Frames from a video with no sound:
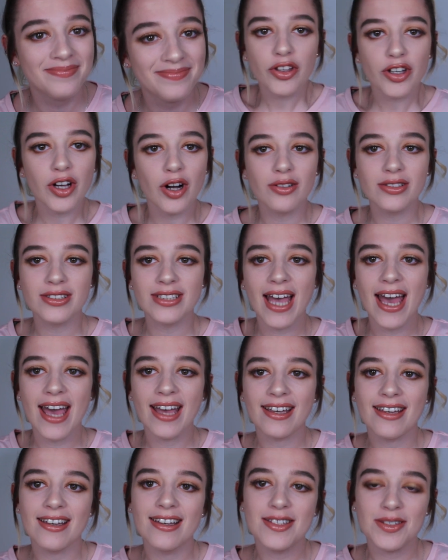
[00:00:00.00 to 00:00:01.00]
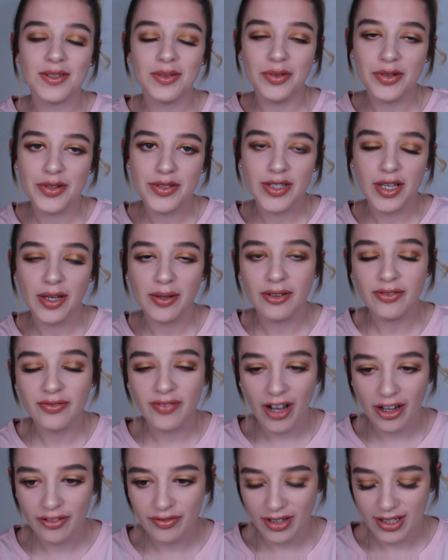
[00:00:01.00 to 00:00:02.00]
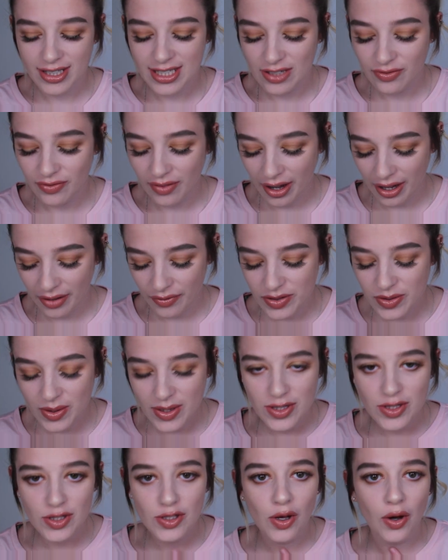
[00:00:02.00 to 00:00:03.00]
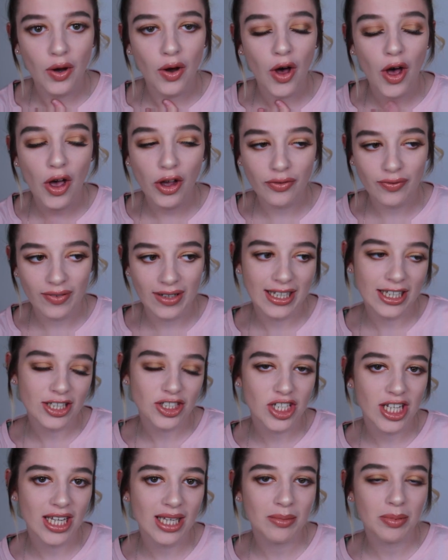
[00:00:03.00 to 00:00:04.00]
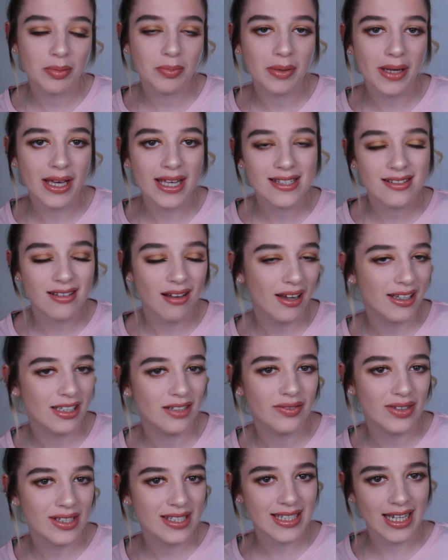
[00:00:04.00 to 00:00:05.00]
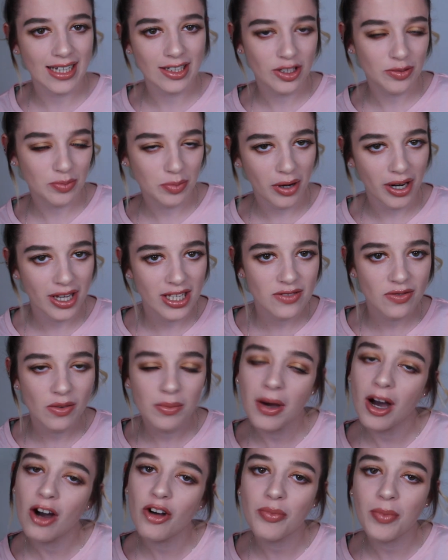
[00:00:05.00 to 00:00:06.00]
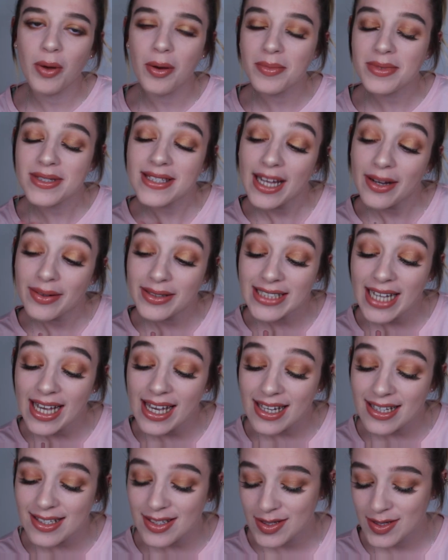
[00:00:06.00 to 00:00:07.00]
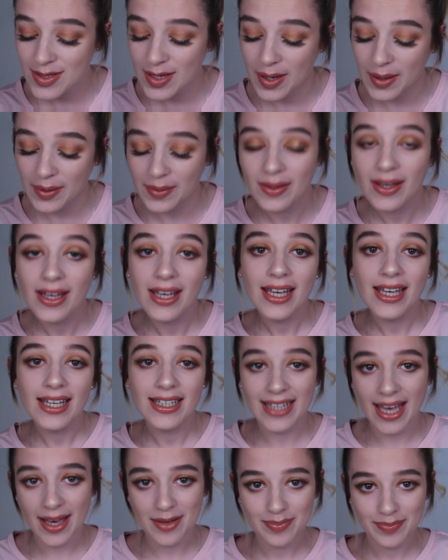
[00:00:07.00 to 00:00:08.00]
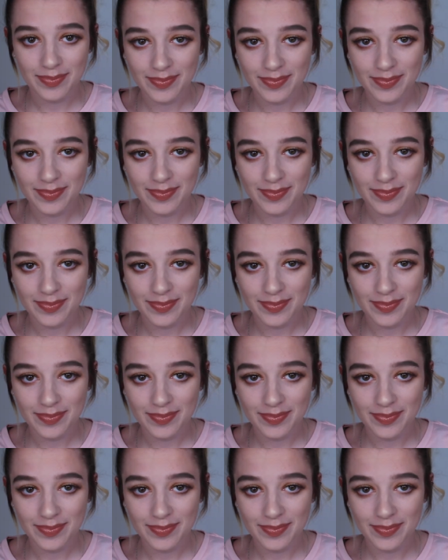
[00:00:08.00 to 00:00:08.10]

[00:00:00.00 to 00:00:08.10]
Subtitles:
The Golden Egg is also $5.95, so it's not overly cheap, but it's kind of your standard price for bath bombs nowadays, so yeah.